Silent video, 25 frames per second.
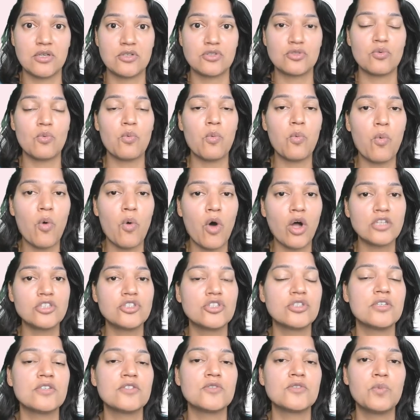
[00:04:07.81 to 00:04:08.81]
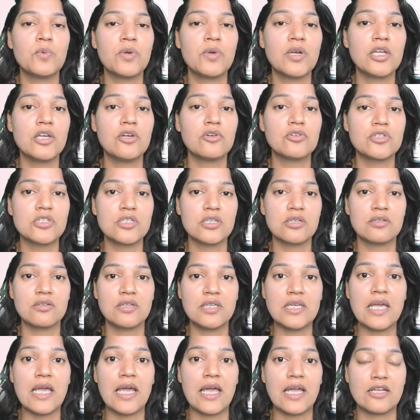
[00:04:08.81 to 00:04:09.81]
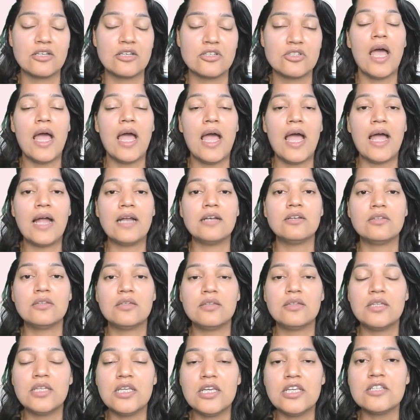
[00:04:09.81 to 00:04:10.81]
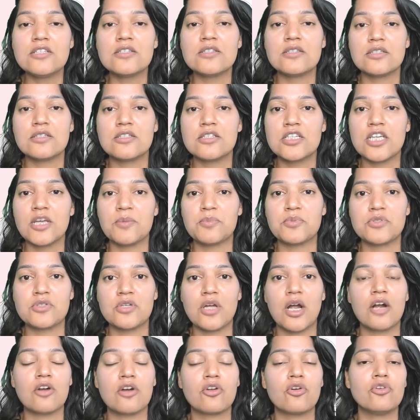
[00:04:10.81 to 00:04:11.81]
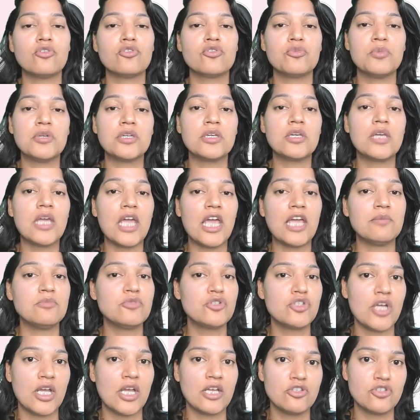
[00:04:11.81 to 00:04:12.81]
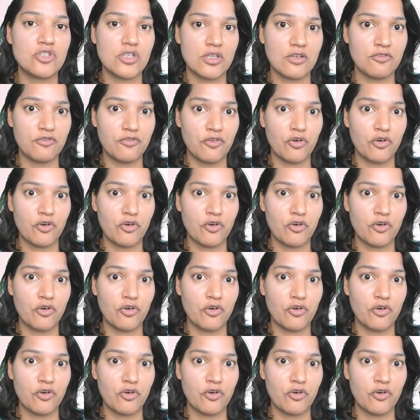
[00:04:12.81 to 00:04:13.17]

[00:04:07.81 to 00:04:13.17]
So watch this video till the end, and these tips are going to be game changing for